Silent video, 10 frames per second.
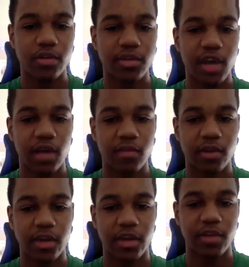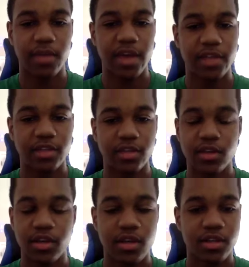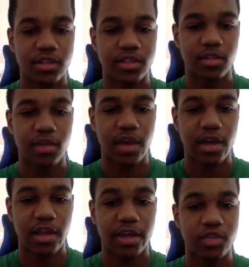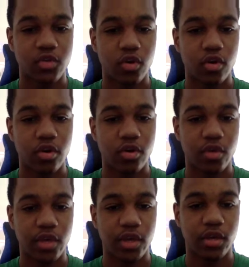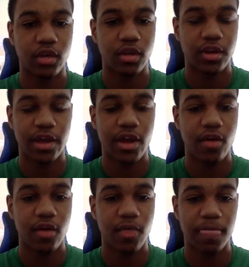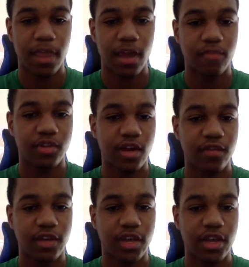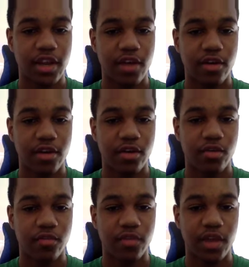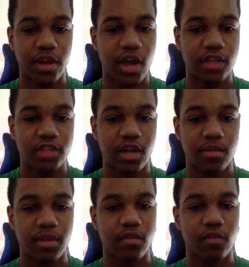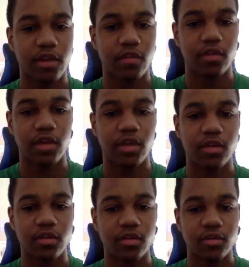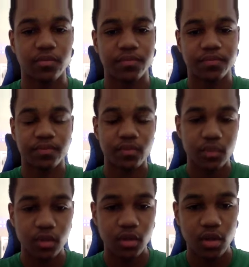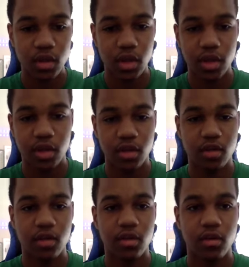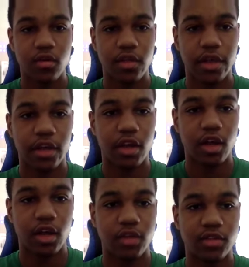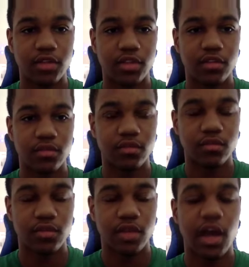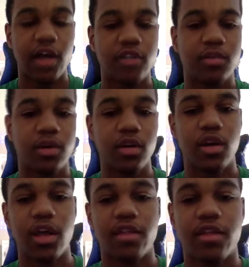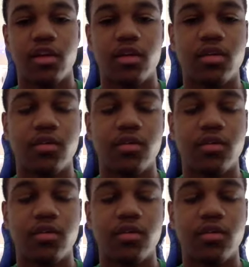up top, right? He pass it to somebody like a scorer on the wing. Now I'm driving, getting downhill, and now I just gotta make the right read. And then like the college part, I think